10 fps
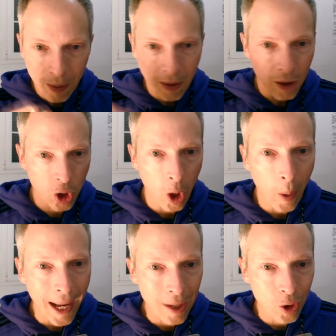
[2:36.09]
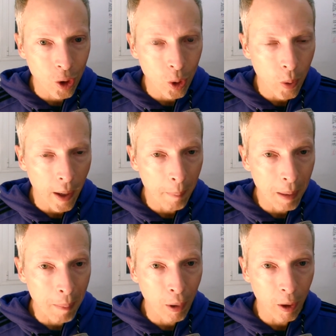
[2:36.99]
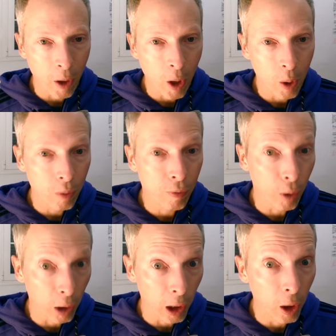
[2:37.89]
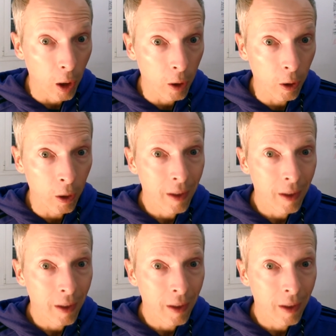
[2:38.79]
the show had to uh, be put on hold for a little longer